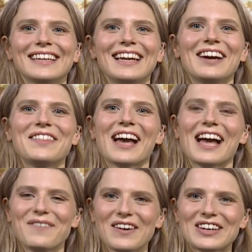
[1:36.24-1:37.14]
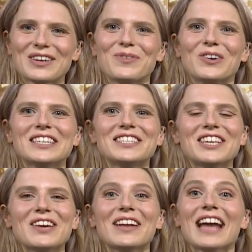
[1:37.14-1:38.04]
Hello there, very good morning
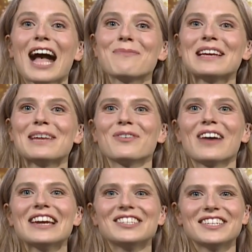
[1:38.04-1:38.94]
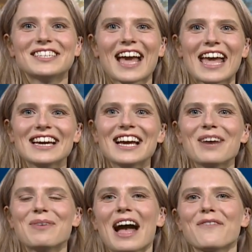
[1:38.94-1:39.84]
to you and happy Liberation Day.
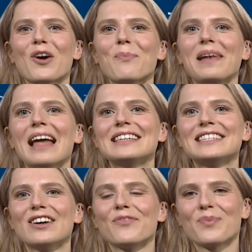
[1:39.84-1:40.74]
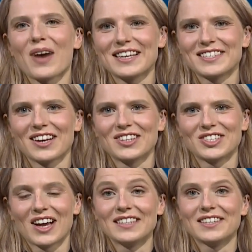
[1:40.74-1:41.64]
We have got plenty of bright
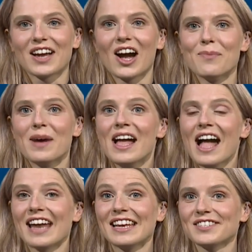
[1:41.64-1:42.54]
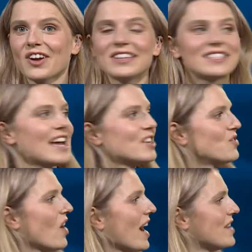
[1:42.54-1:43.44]
sunshine to come and it is going to stay
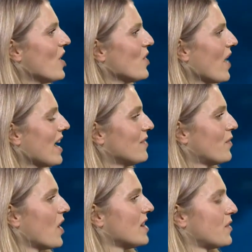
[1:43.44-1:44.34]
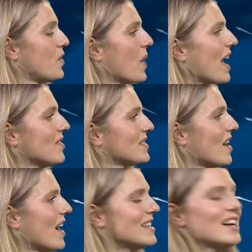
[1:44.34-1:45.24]
dry, no rain for those of you who are
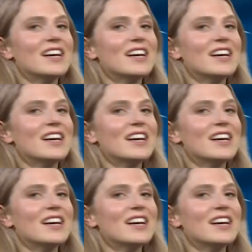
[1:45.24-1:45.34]
outside